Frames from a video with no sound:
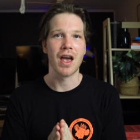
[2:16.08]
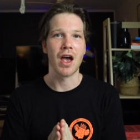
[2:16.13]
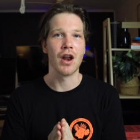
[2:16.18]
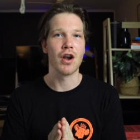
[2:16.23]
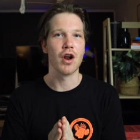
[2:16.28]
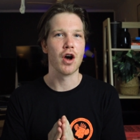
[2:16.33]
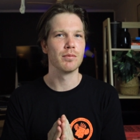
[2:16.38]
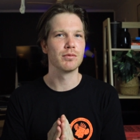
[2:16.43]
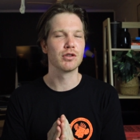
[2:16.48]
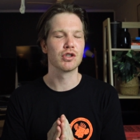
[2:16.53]
And
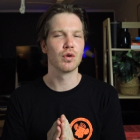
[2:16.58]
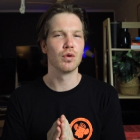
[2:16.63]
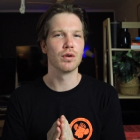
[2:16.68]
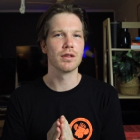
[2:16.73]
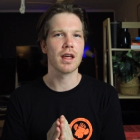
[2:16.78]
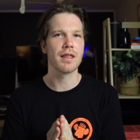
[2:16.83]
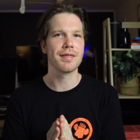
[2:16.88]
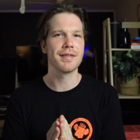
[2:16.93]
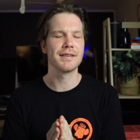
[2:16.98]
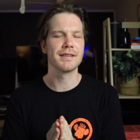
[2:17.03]
I'm sure
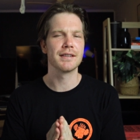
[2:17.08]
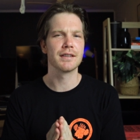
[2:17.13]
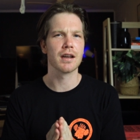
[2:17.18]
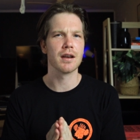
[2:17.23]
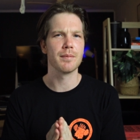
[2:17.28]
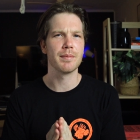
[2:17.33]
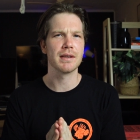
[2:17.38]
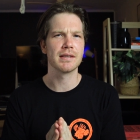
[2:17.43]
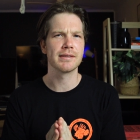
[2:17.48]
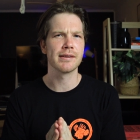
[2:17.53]
that this is going
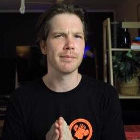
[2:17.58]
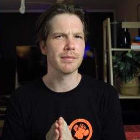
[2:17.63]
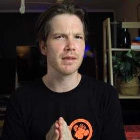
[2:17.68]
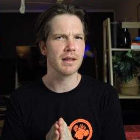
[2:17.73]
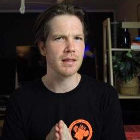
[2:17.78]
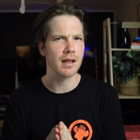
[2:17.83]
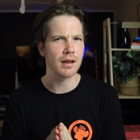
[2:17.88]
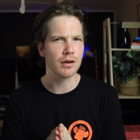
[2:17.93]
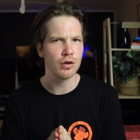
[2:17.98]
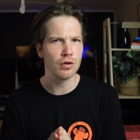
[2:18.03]
to be
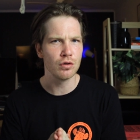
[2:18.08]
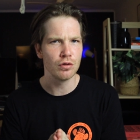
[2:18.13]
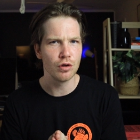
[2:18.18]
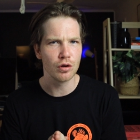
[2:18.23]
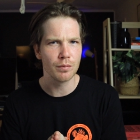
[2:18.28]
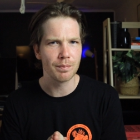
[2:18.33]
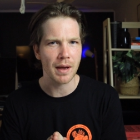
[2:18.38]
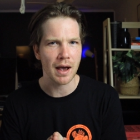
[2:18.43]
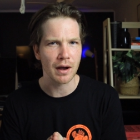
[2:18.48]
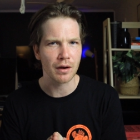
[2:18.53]
something that you
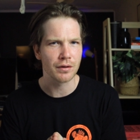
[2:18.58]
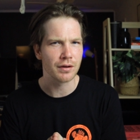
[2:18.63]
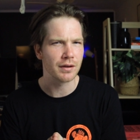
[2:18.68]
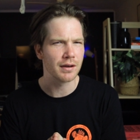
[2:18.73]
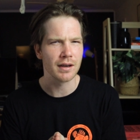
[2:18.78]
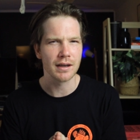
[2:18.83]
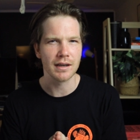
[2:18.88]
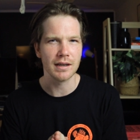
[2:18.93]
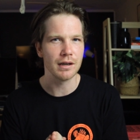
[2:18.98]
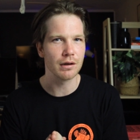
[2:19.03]
look back on in
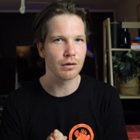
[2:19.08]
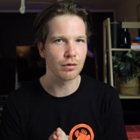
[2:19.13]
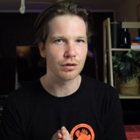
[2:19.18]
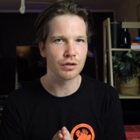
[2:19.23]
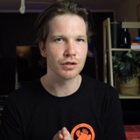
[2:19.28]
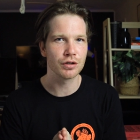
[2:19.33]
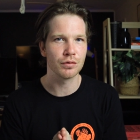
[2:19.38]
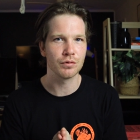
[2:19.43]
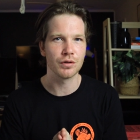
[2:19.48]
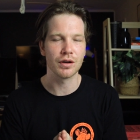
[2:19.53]
a year or
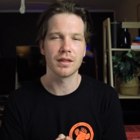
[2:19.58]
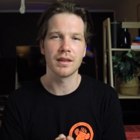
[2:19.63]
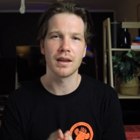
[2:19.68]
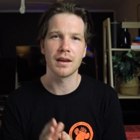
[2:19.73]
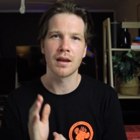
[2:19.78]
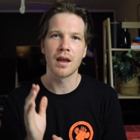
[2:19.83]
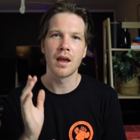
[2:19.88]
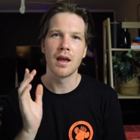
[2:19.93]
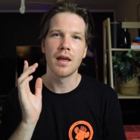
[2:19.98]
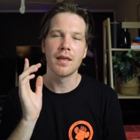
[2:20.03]
two and you
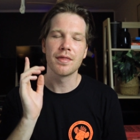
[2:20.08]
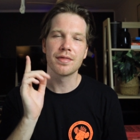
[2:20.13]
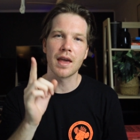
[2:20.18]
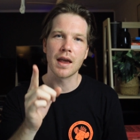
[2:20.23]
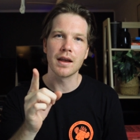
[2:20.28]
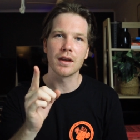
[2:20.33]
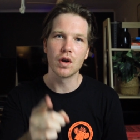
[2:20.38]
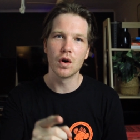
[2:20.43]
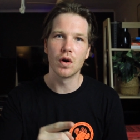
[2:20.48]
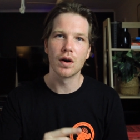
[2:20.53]
think,
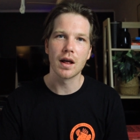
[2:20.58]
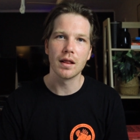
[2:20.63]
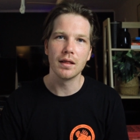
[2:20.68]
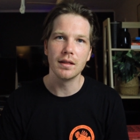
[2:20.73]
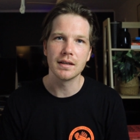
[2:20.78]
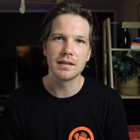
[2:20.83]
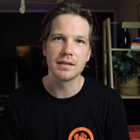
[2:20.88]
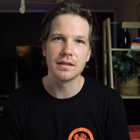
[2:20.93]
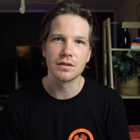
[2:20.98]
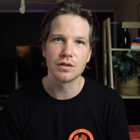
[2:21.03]
thank God I
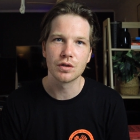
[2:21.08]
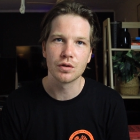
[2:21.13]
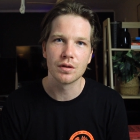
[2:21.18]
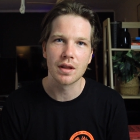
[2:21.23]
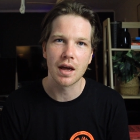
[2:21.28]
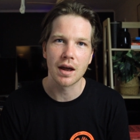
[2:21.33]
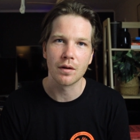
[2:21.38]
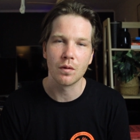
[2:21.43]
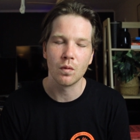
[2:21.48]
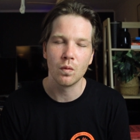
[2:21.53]
listened to
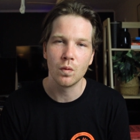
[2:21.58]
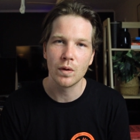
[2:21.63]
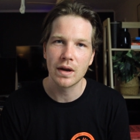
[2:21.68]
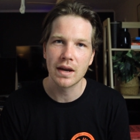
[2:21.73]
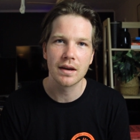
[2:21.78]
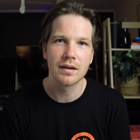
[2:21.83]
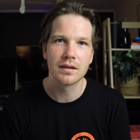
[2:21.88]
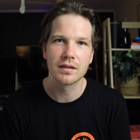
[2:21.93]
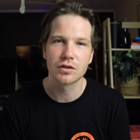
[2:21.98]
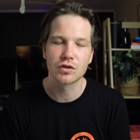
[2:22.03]
that
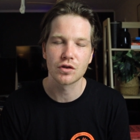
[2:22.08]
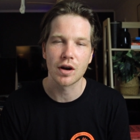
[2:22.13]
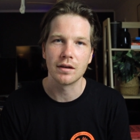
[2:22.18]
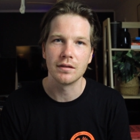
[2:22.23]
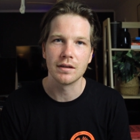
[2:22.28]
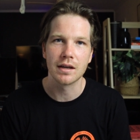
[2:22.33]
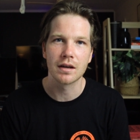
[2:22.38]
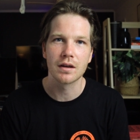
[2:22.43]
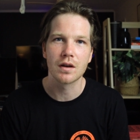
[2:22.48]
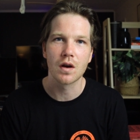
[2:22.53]
weird
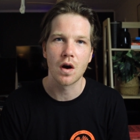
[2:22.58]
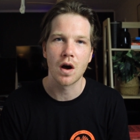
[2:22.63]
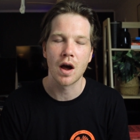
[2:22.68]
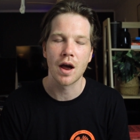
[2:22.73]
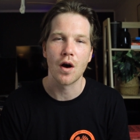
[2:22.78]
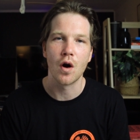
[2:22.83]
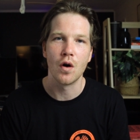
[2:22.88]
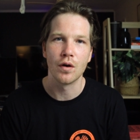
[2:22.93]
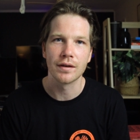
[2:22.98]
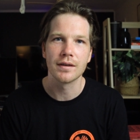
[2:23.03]
Australian
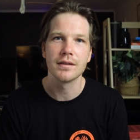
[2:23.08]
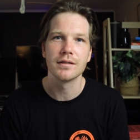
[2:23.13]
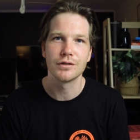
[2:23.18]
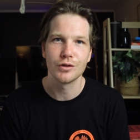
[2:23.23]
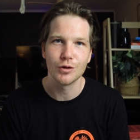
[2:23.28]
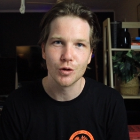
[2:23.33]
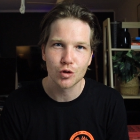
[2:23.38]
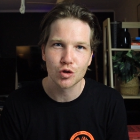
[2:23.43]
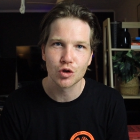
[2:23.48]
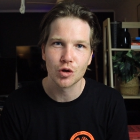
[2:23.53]
guy on his
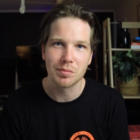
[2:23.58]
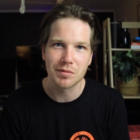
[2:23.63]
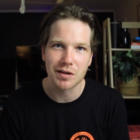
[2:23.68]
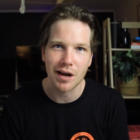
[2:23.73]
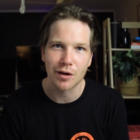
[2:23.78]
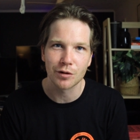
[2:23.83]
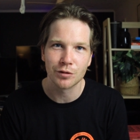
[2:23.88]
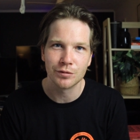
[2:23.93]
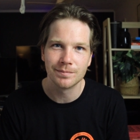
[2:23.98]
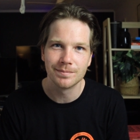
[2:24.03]
YouTube
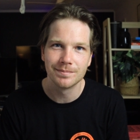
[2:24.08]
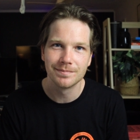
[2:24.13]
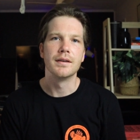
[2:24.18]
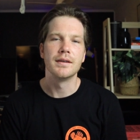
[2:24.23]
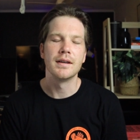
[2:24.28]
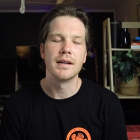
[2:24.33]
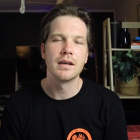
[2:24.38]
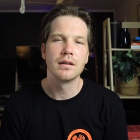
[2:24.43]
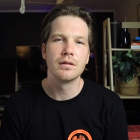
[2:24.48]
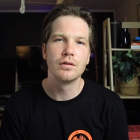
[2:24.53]
channel.
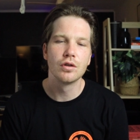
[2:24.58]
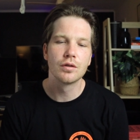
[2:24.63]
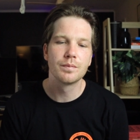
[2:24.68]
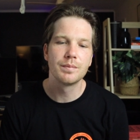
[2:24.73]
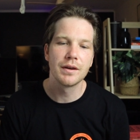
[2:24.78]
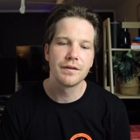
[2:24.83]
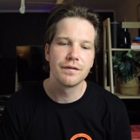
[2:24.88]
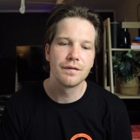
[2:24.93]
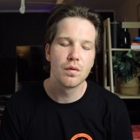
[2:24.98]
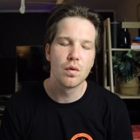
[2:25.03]
Now look,
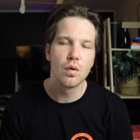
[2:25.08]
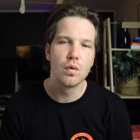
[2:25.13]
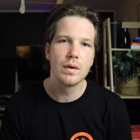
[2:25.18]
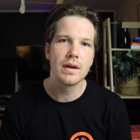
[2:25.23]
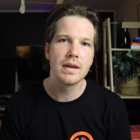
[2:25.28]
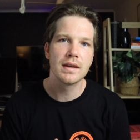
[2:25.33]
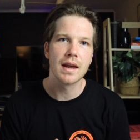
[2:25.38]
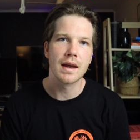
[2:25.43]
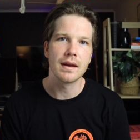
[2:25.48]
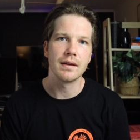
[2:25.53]
before
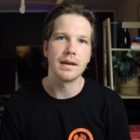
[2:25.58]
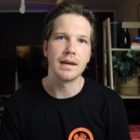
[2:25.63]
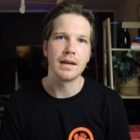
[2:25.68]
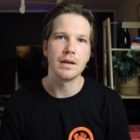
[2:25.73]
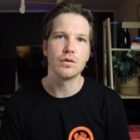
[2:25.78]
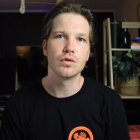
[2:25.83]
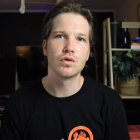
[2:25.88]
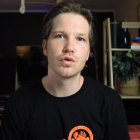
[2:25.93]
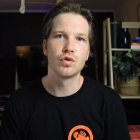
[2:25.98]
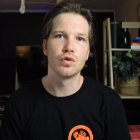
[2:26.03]
we get
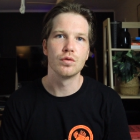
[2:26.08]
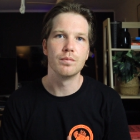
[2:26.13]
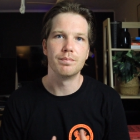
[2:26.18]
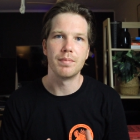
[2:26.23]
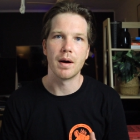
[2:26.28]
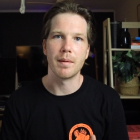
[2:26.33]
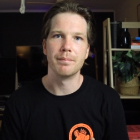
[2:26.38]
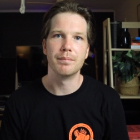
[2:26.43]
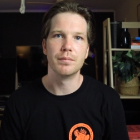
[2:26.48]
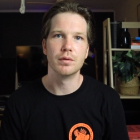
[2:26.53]
into
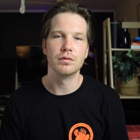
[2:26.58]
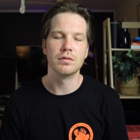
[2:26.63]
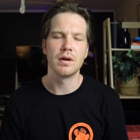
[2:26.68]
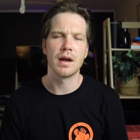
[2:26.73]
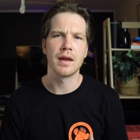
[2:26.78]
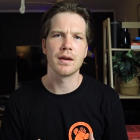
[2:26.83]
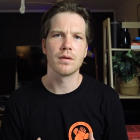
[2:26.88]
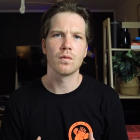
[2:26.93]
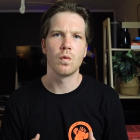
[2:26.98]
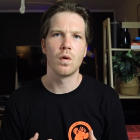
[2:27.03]
Bumble
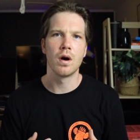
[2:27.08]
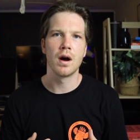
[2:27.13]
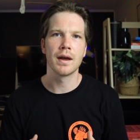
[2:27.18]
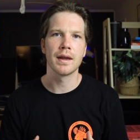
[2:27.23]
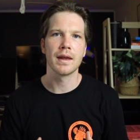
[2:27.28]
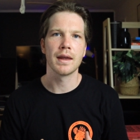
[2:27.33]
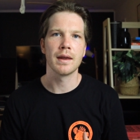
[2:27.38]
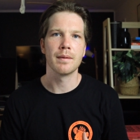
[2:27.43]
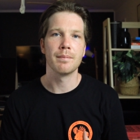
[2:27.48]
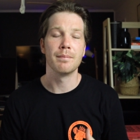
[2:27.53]
and why
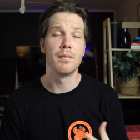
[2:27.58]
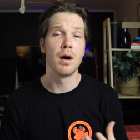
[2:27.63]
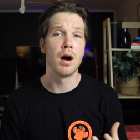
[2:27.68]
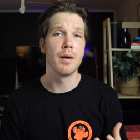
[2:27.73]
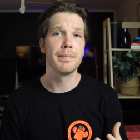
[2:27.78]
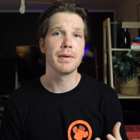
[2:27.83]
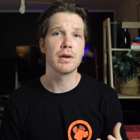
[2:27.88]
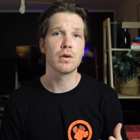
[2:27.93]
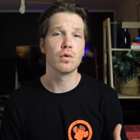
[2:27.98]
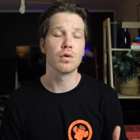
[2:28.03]
it
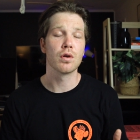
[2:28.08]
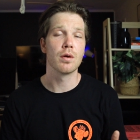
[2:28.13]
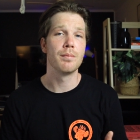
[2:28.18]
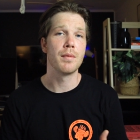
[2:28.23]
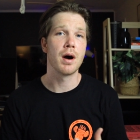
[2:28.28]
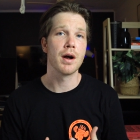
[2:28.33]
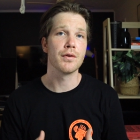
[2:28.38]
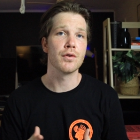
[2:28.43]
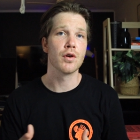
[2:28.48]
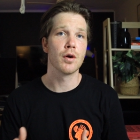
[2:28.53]
might be good or
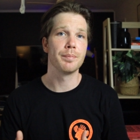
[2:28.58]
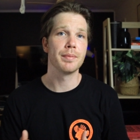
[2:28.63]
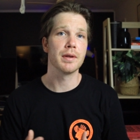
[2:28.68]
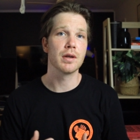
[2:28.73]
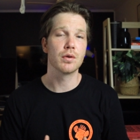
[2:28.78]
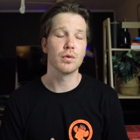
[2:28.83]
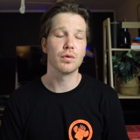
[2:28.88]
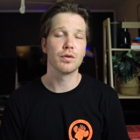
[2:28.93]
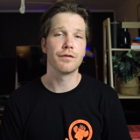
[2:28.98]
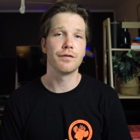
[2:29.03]
might not be
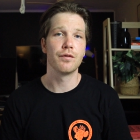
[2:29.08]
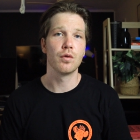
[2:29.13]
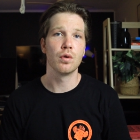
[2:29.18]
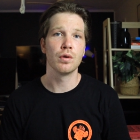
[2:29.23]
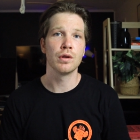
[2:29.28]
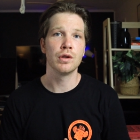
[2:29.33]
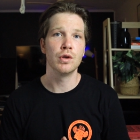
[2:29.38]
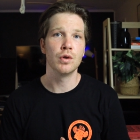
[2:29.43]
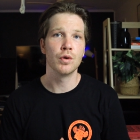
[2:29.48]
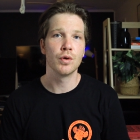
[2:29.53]
good for
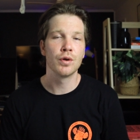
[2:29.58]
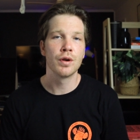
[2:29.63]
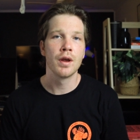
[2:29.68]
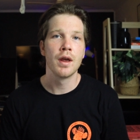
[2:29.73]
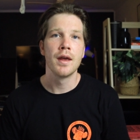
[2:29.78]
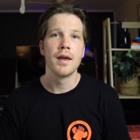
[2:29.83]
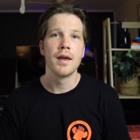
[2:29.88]
you,